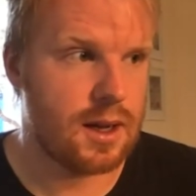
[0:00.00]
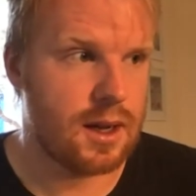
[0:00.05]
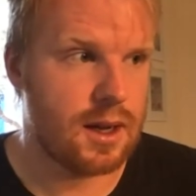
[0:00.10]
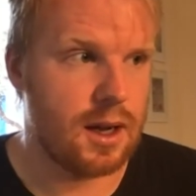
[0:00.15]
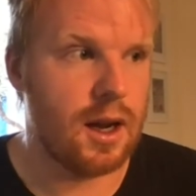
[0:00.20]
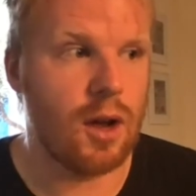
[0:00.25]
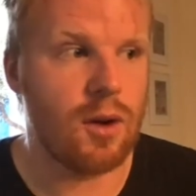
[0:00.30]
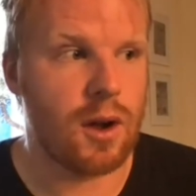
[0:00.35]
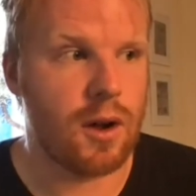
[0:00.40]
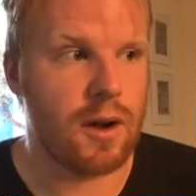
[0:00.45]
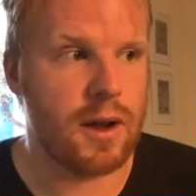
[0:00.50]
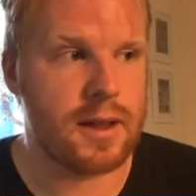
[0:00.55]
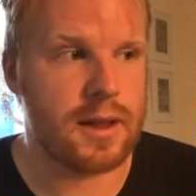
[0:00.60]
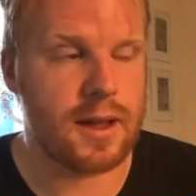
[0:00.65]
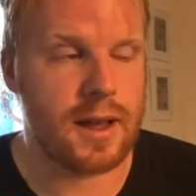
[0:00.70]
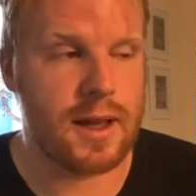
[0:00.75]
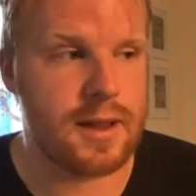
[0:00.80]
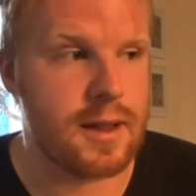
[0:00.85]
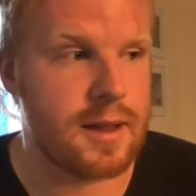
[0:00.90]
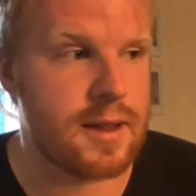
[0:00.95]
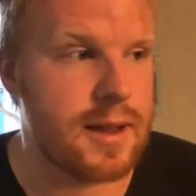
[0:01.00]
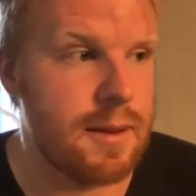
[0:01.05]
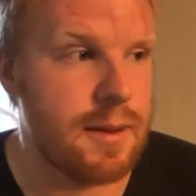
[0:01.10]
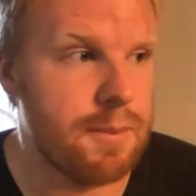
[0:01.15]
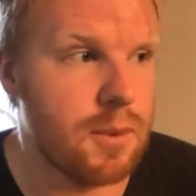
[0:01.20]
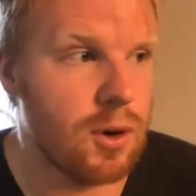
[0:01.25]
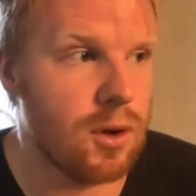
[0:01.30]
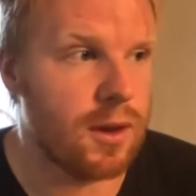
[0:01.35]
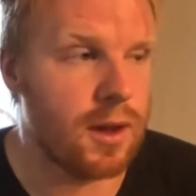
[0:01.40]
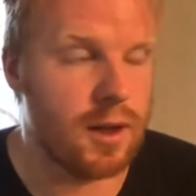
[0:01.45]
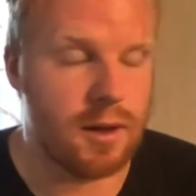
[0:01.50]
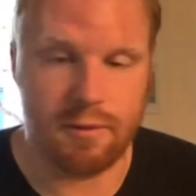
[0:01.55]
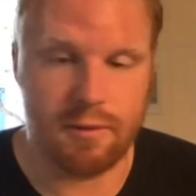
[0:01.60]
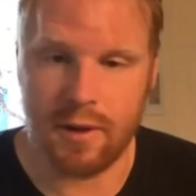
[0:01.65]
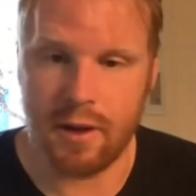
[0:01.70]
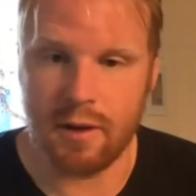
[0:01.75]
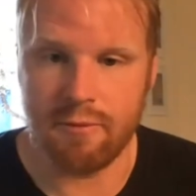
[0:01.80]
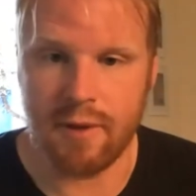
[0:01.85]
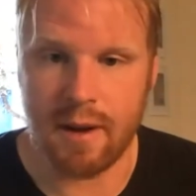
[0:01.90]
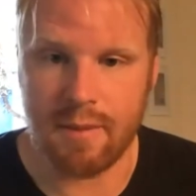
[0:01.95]
logo is a symbol
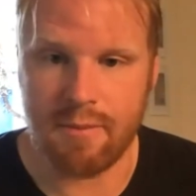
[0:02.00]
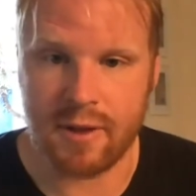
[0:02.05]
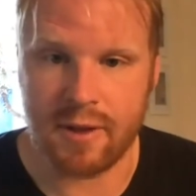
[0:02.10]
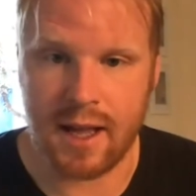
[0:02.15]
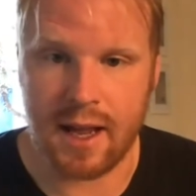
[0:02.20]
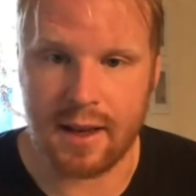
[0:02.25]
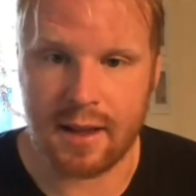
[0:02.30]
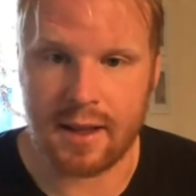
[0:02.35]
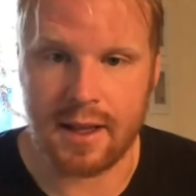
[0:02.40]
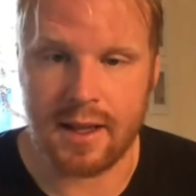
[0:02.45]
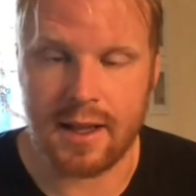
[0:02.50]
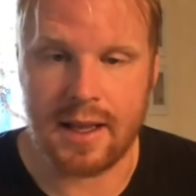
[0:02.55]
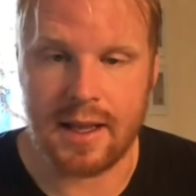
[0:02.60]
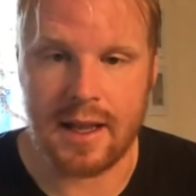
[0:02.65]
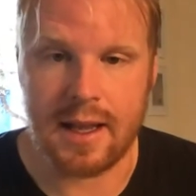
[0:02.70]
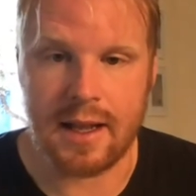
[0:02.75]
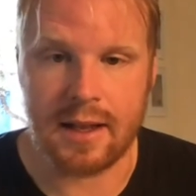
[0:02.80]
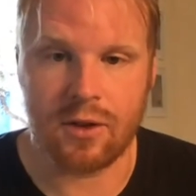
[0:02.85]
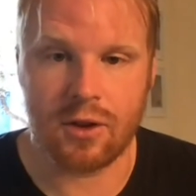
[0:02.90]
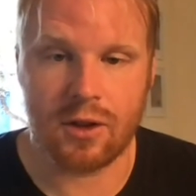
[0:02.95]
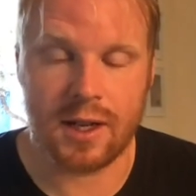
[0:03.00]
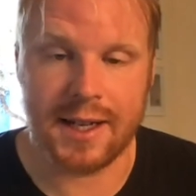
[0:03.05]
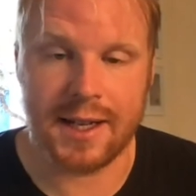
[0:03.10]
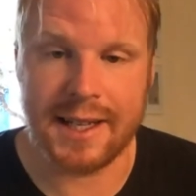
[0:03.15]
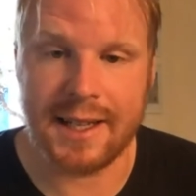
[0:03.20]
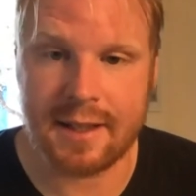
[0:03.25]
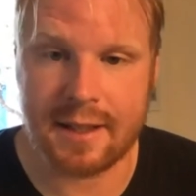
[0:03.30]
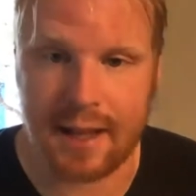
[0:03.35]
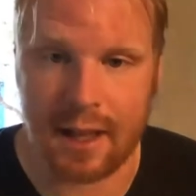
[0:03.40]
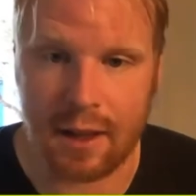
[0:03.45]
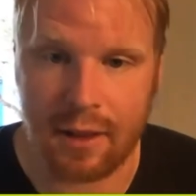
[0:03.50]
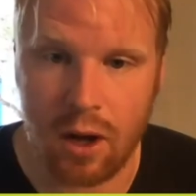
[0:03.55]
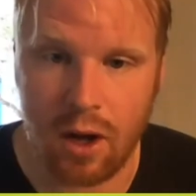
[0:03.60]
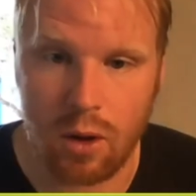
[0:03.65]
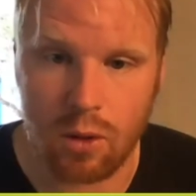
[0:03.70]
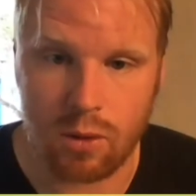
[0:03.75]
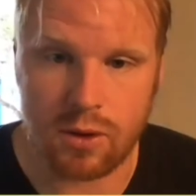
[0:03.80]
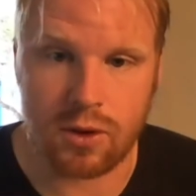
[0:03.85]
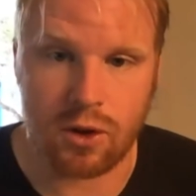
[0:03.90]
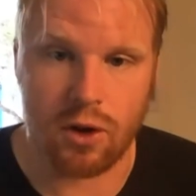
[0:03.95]
that represents it. It doesn't need to tell the
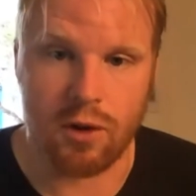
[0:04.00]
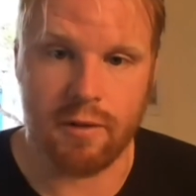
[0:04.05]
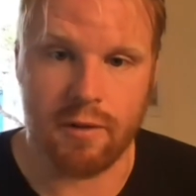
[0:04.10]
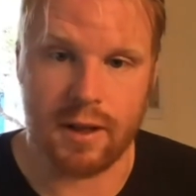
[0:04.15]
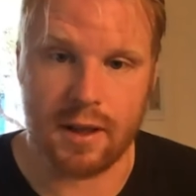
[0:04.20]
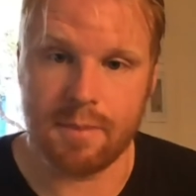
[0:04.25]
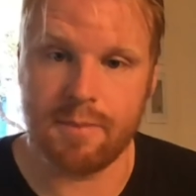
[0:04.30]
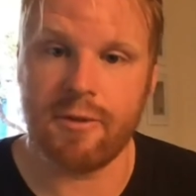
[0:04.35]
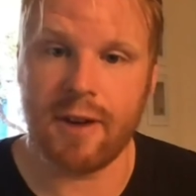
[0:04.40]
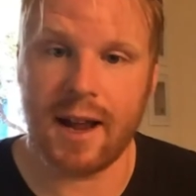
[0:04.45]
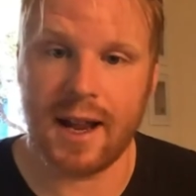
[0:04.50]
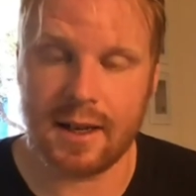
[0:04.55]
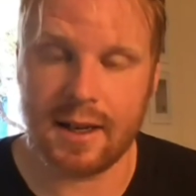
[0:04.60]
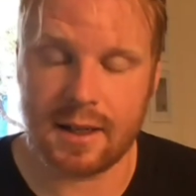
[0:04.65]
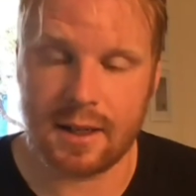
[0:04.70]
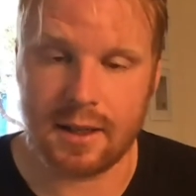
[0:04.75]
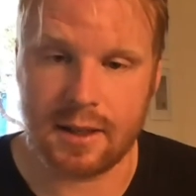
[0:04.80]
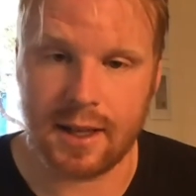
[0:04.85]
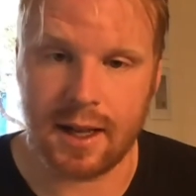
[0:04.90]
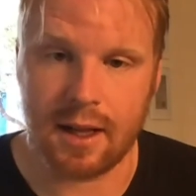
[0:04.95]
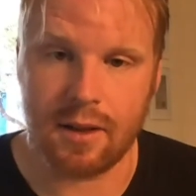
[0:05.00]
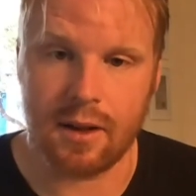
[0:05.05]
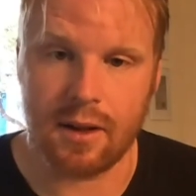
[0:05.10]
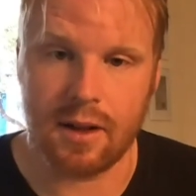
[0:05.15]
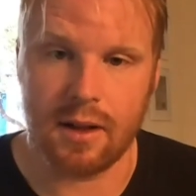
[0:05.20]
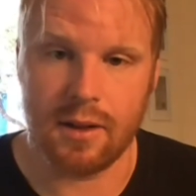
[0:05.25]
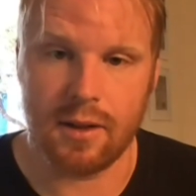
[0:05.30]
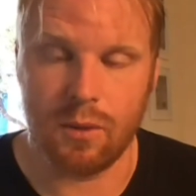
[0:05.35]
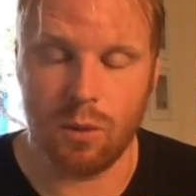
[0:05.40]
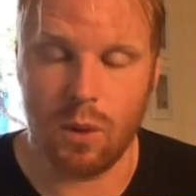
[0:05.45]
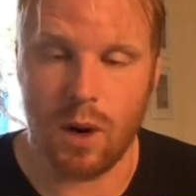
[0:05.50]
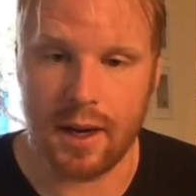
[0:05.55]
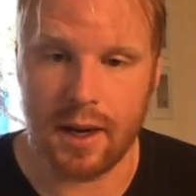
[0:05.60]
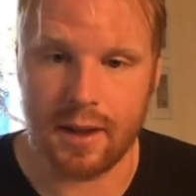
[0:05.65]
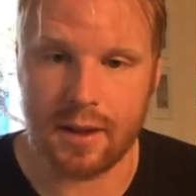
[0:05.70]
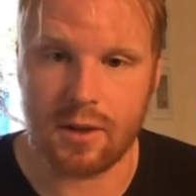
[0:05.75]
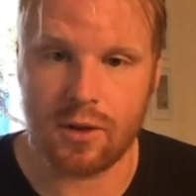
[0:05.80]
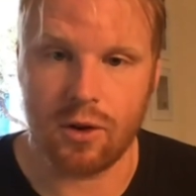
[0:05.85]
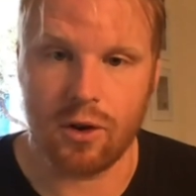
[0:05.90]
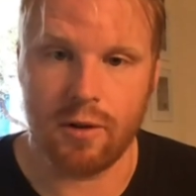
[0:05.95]
whole story. The brand can tell the wider
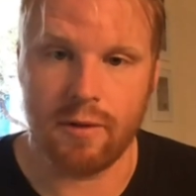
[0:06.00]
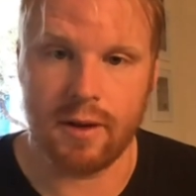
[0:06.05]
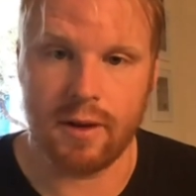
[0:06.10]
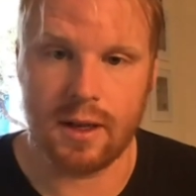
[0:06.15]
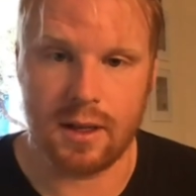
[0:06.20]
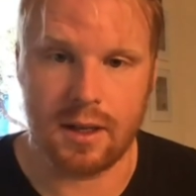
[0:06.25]
story,